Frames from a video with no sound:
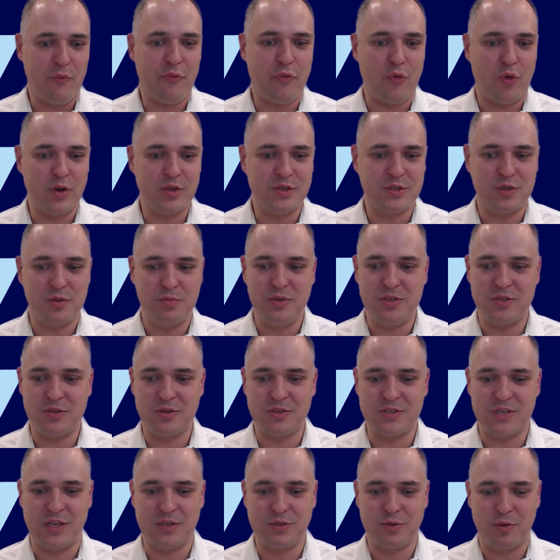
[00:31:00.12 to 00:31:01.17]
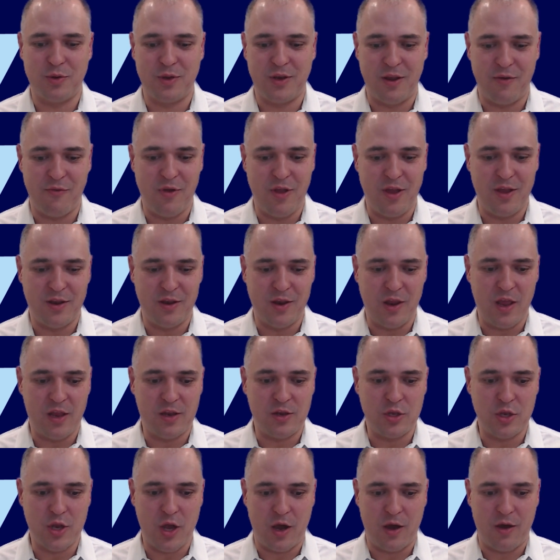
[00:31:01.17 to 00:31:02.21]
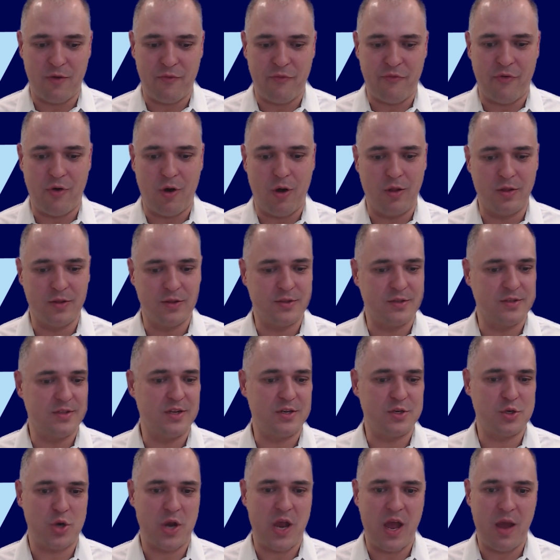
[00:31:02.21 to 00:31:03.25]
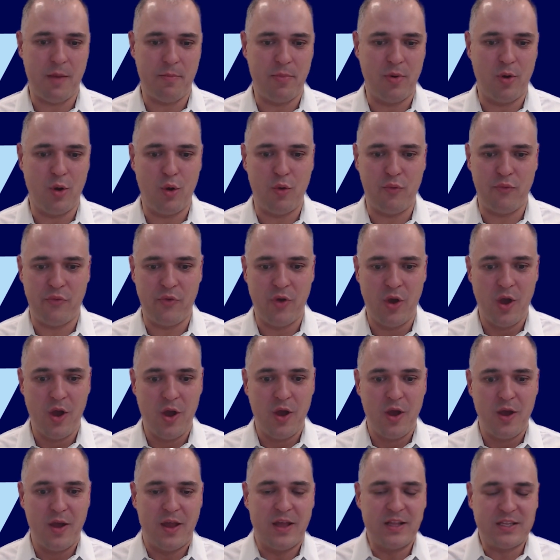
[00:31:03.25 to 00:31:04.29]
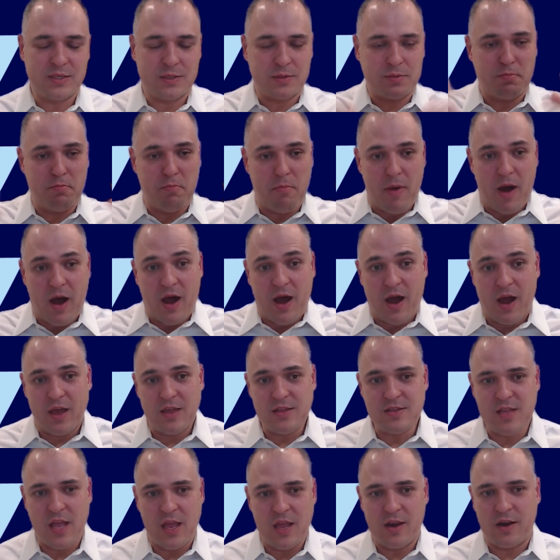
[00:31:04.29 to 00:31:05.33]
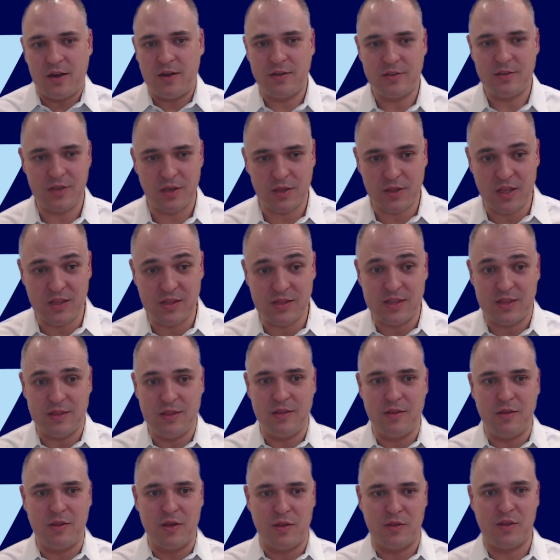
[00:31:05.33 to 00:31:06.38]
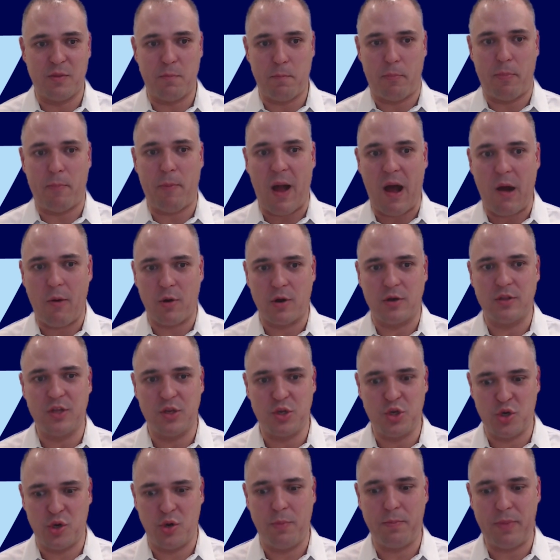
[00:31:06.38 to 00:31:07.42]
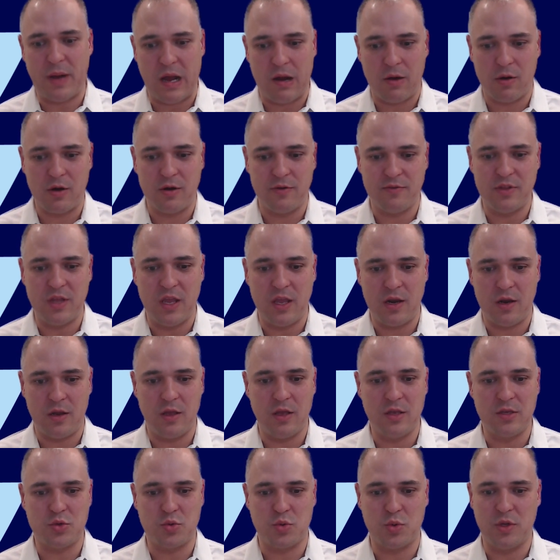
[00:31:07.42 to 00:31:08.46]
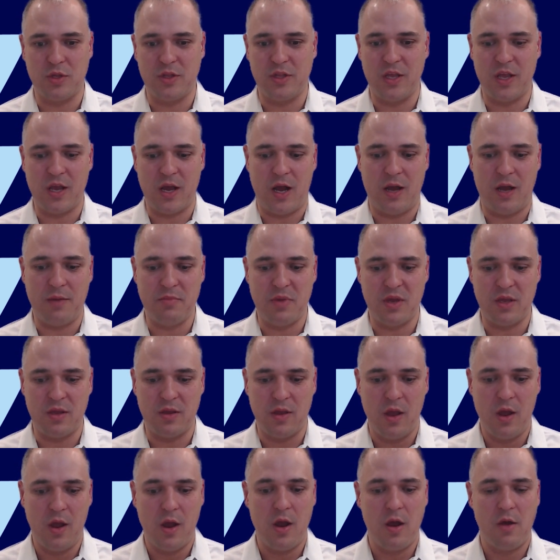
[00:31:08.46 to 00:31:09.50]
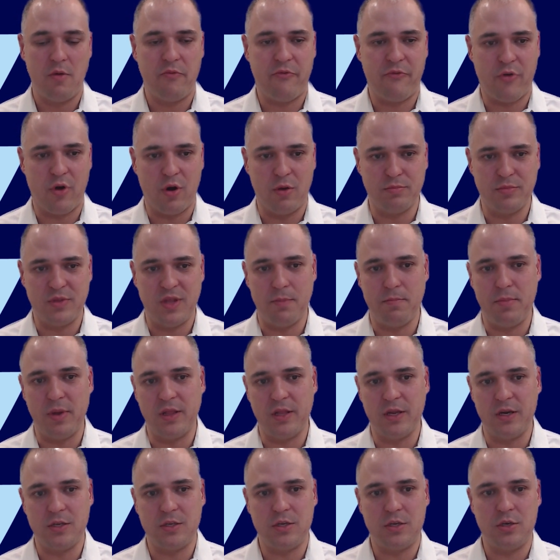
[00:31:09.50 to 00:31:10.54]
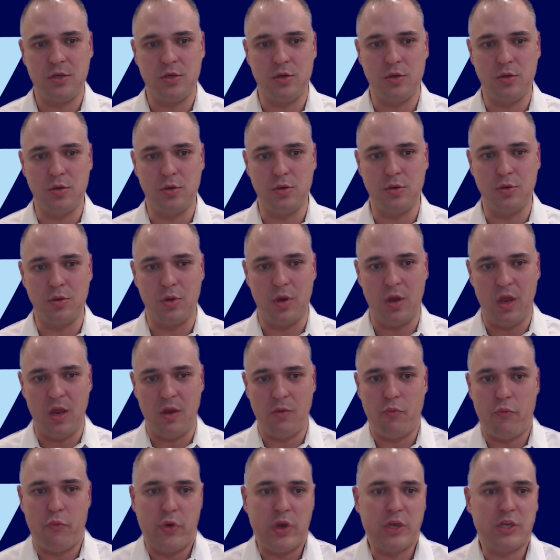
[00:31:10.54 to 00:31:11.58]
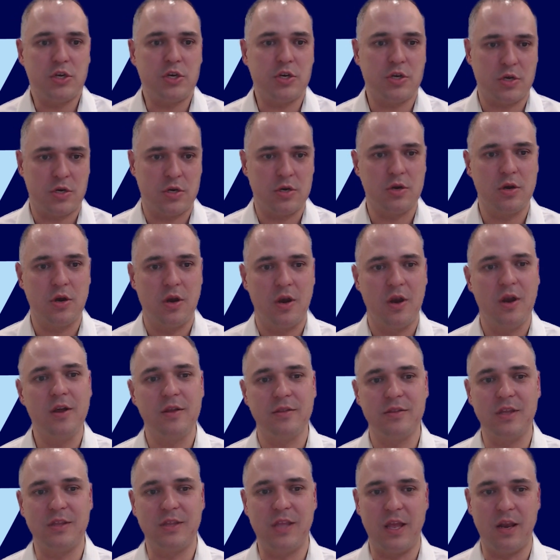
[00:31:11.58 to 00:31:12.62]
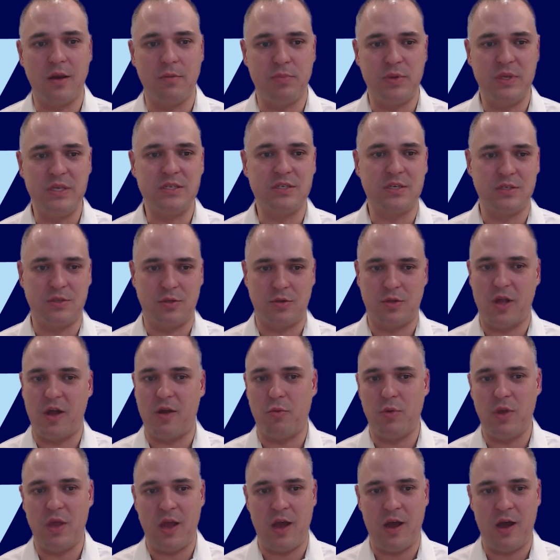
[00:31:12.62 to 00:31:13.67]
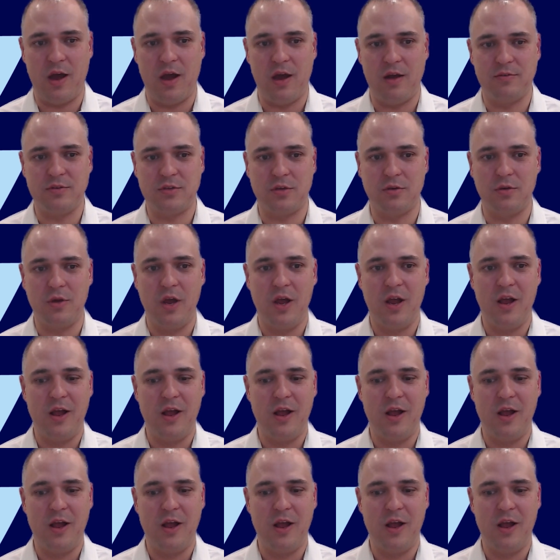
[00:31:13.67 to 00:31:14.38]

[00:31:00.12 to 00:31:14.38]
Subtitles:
for us to be successful and not fall into the trap of it's my data, like the power, the true power of data is really coming from the ability to enrich the data pieces that we have. So